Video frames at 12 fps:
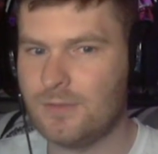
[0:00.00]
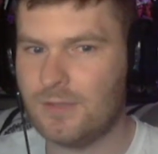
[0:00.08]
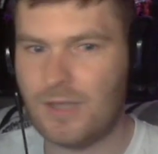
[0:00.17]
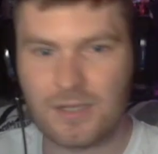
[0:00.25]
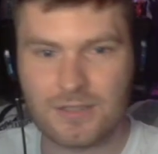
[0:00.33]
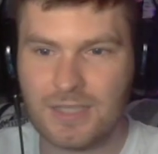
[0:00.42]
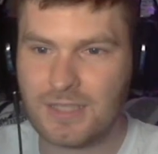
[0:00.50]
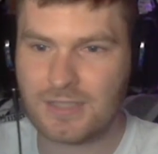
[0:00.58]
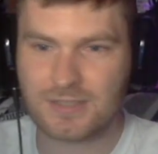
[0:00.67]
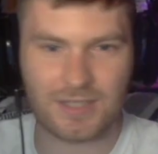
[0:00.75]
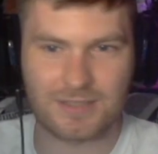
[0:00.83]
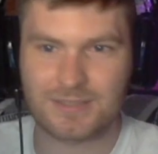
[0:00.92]
I think he's
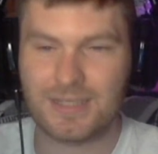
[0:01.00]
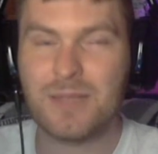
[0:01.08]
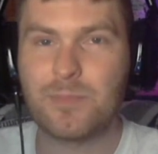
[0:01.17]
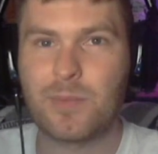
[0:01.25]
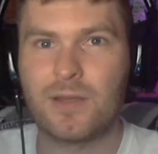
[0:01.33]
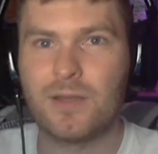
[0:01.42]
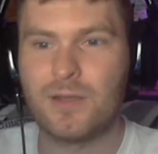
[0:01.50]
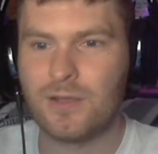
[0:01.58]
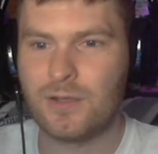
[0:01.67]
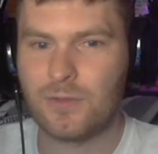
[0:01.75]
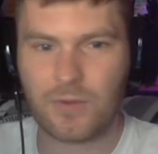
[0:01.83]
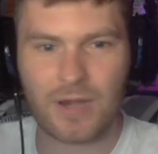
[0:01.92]
still asleep.
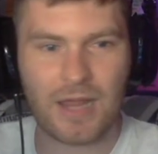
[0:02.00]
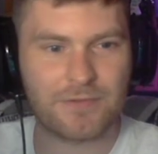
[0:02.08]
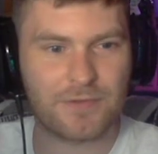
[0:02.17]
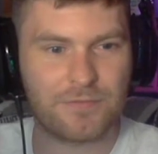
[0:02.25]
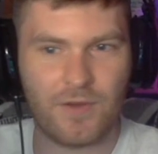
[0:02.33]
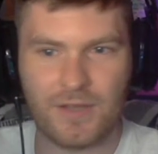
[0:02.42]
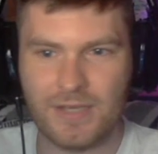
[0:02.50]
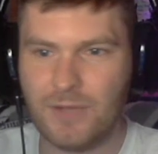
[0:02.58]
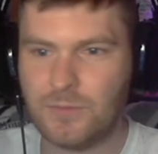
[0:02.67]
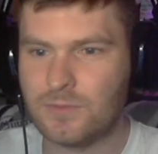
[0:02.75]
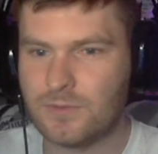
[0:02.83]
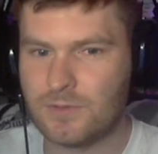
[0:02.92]
We're going to have to find out.